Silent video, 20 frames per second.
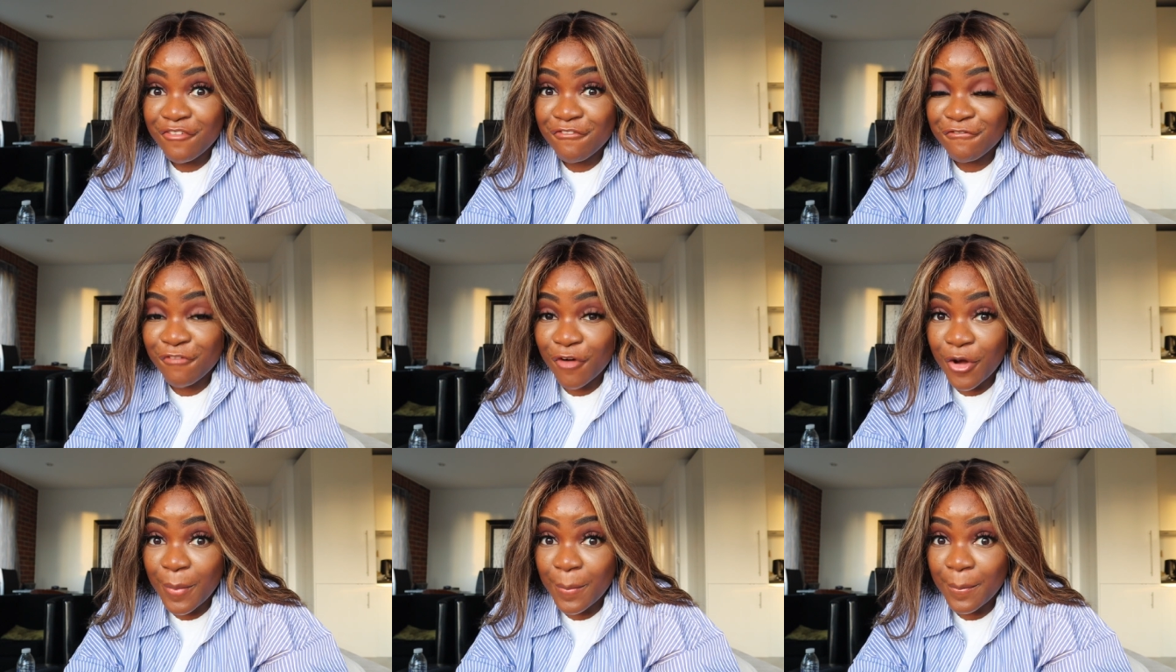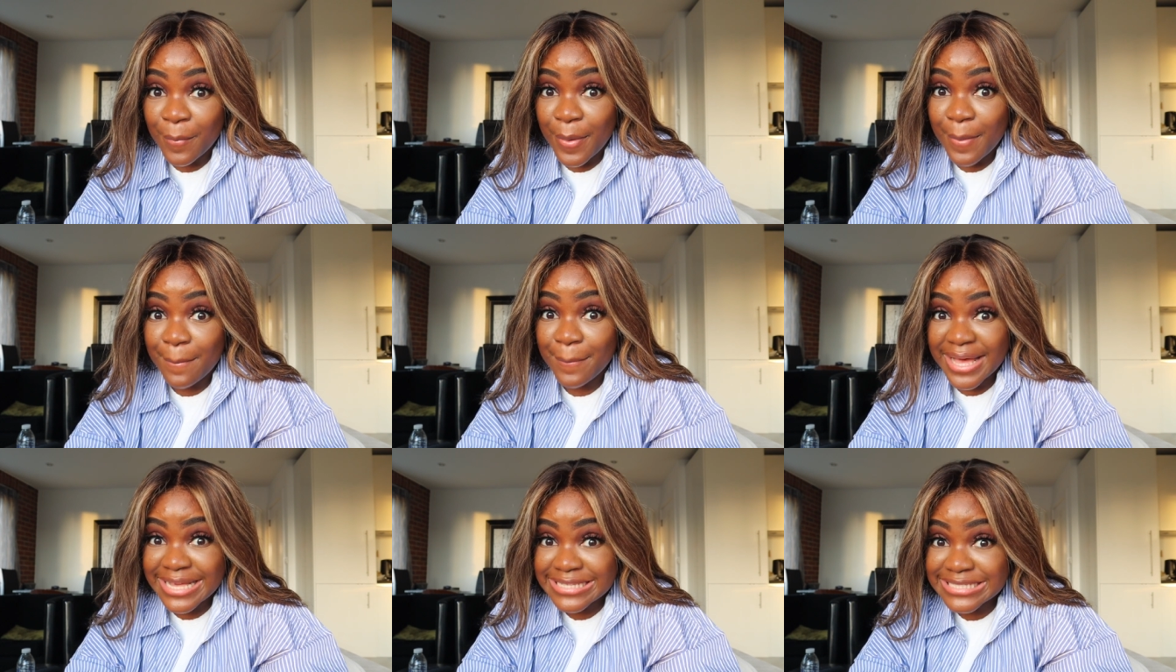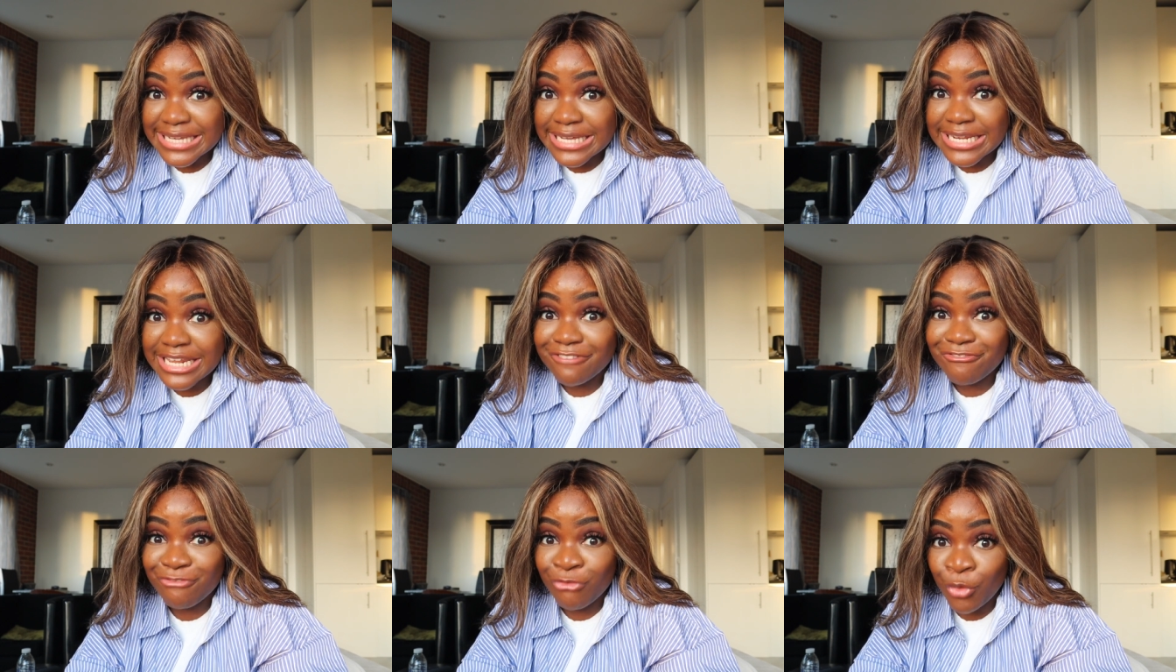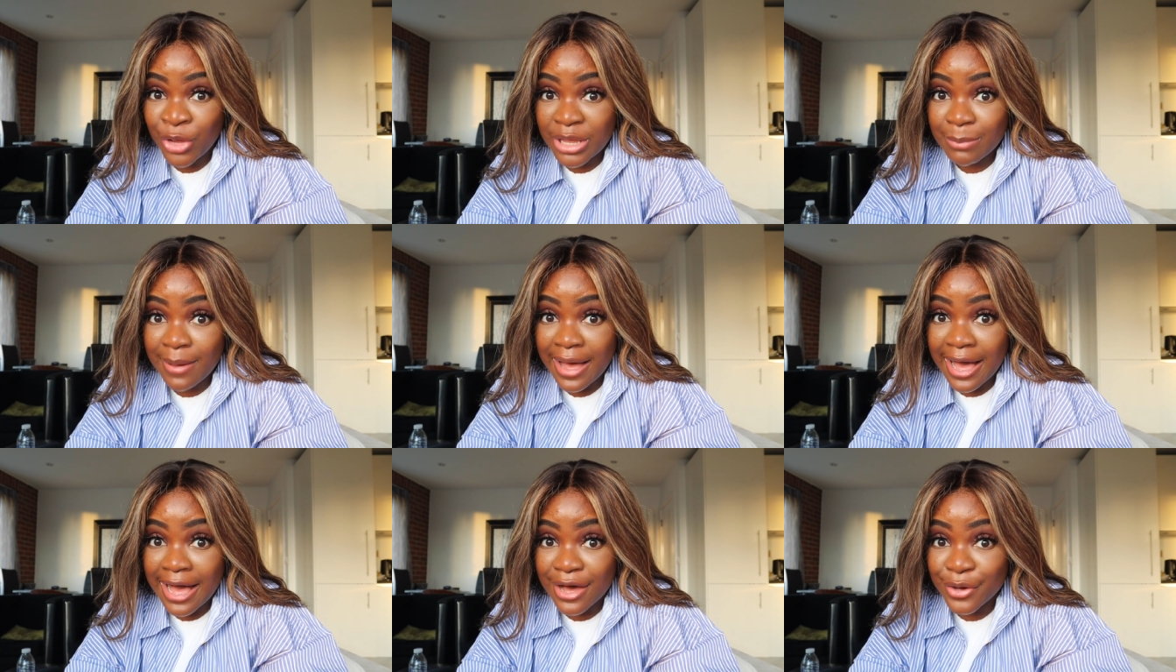From basically
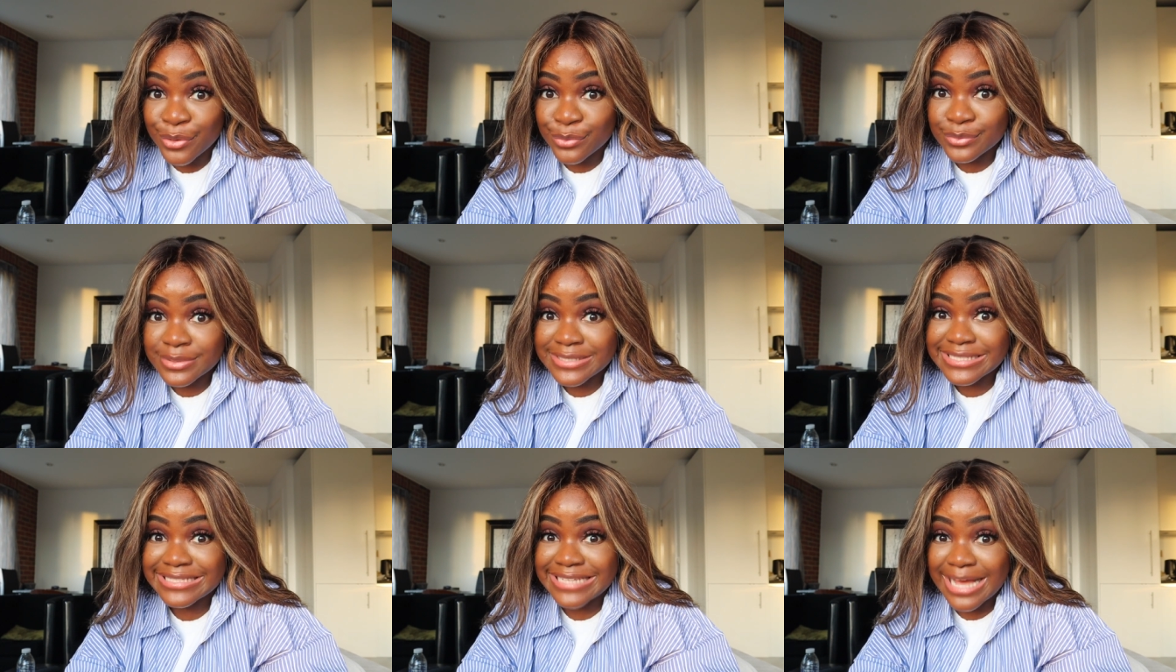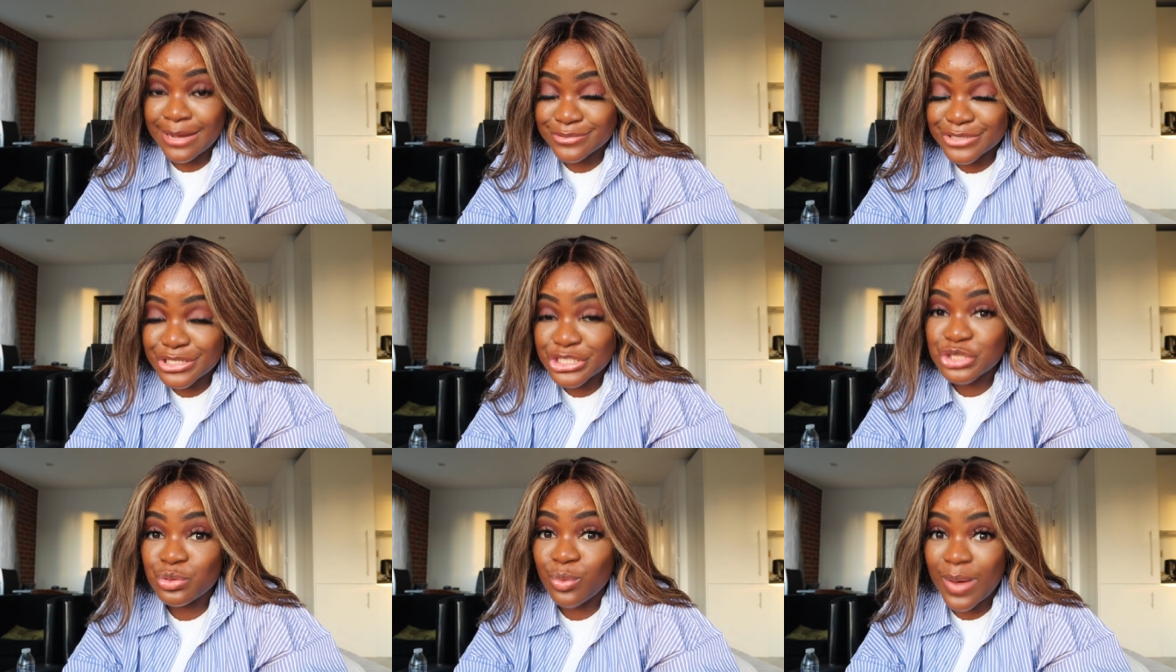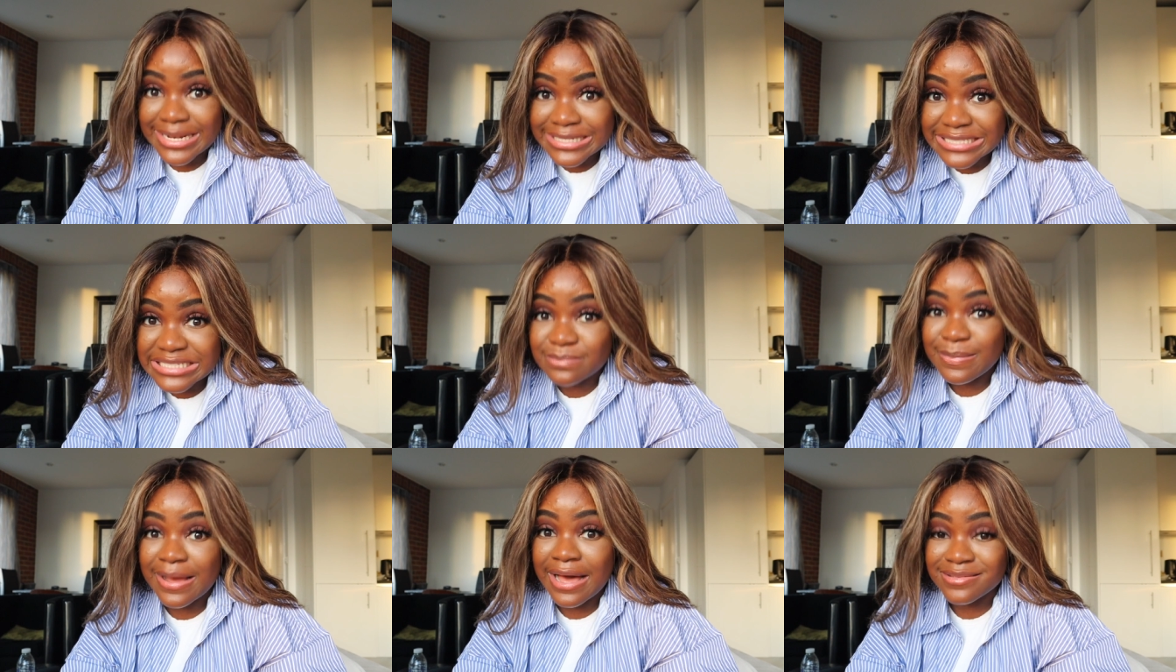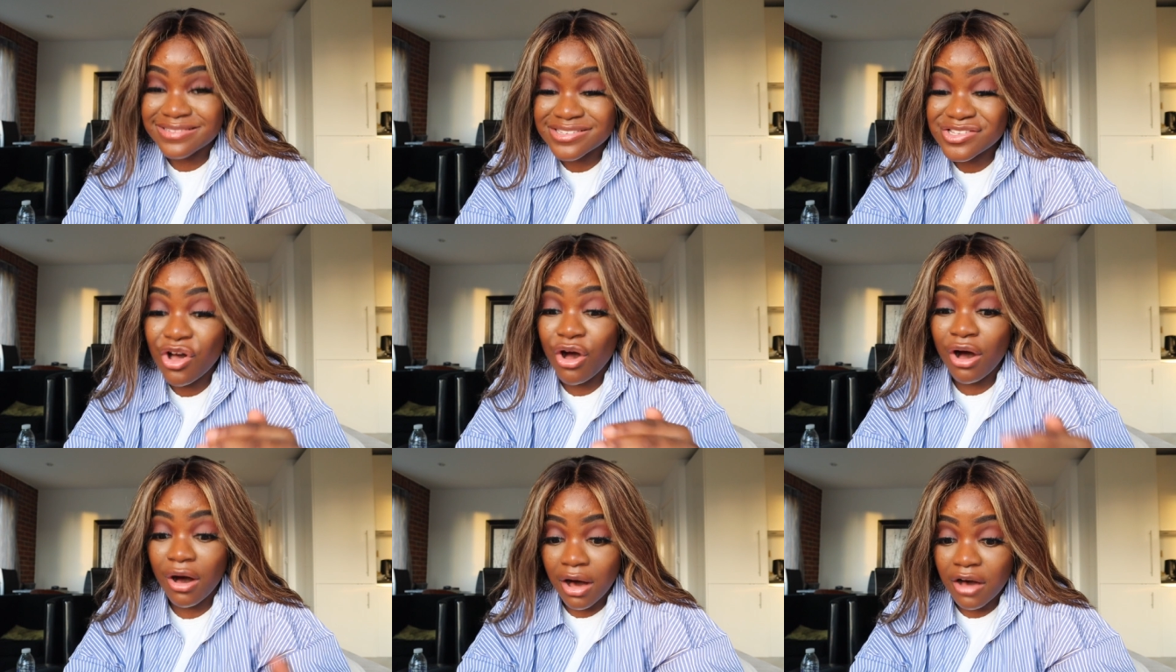£40 down to £20,
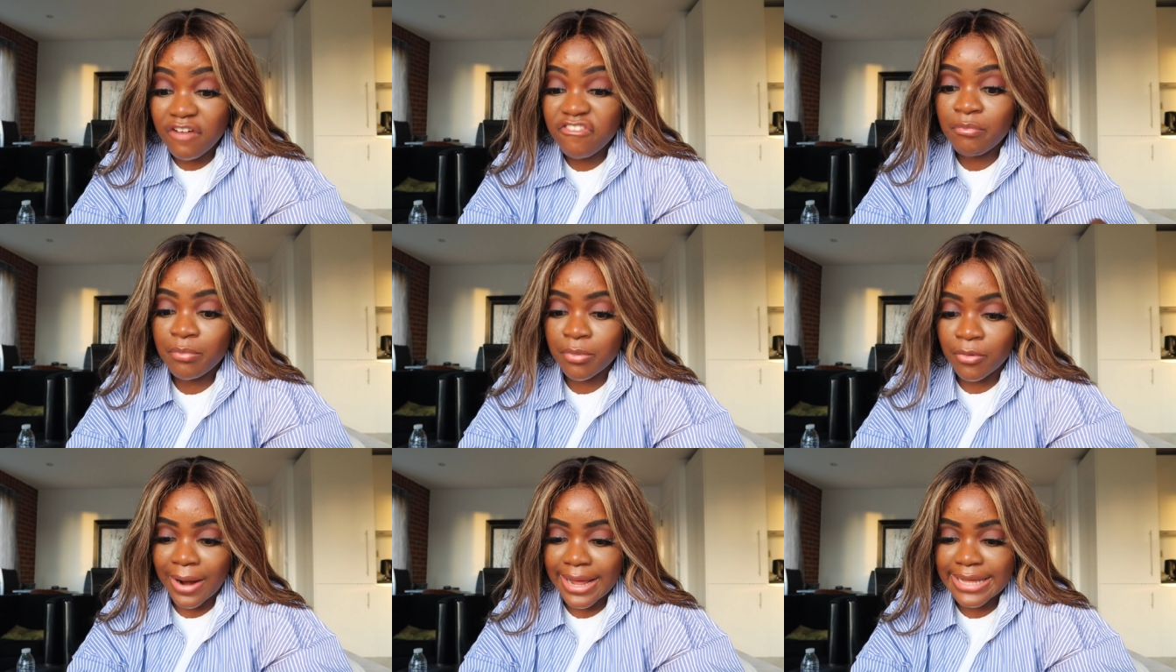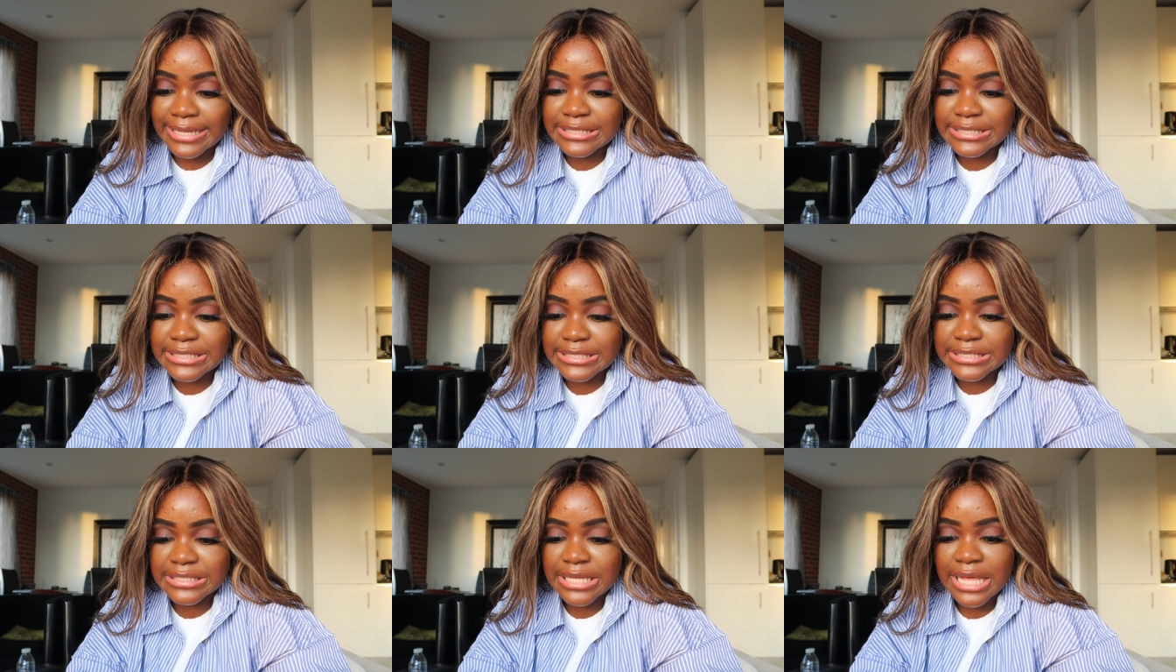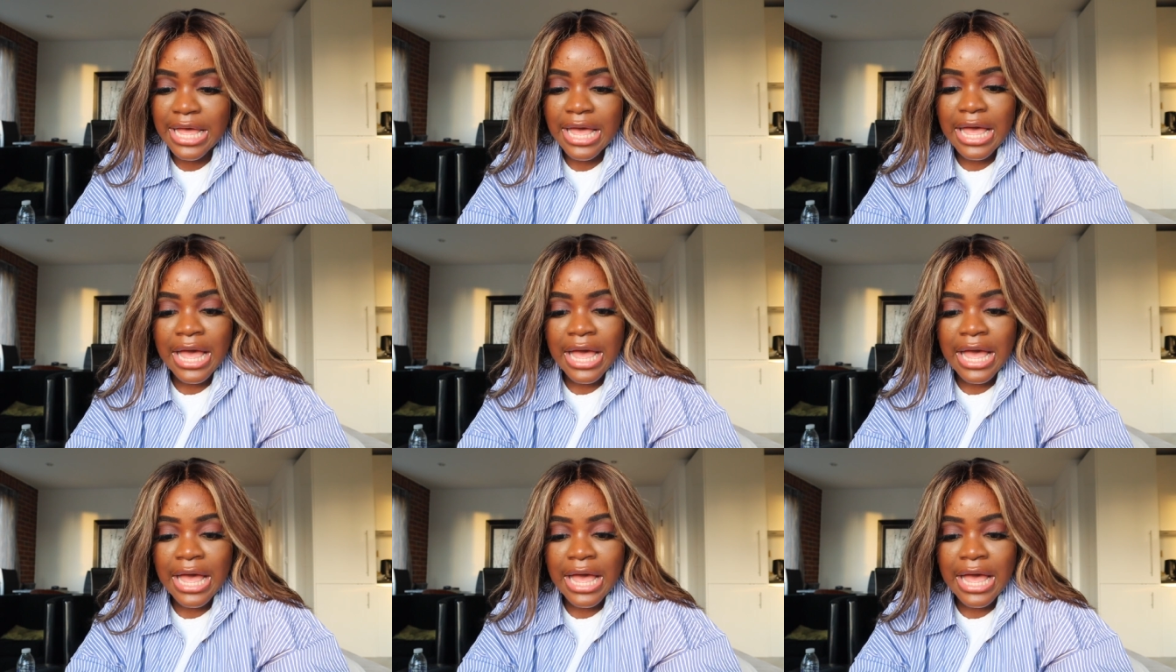half price.